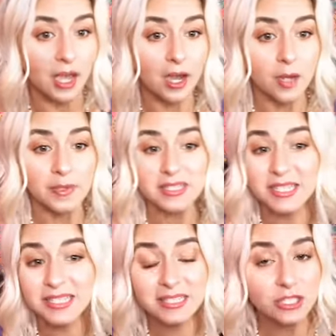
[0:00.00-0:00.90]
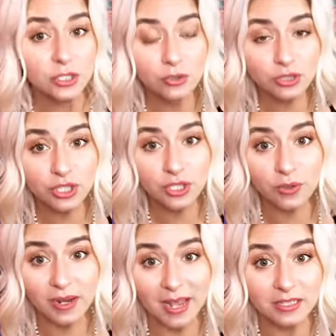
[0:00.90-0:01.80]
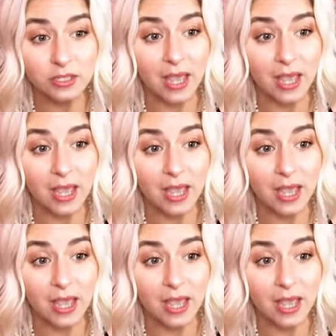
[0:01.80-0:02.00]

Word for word: Um, it's an easy solution that you can ask,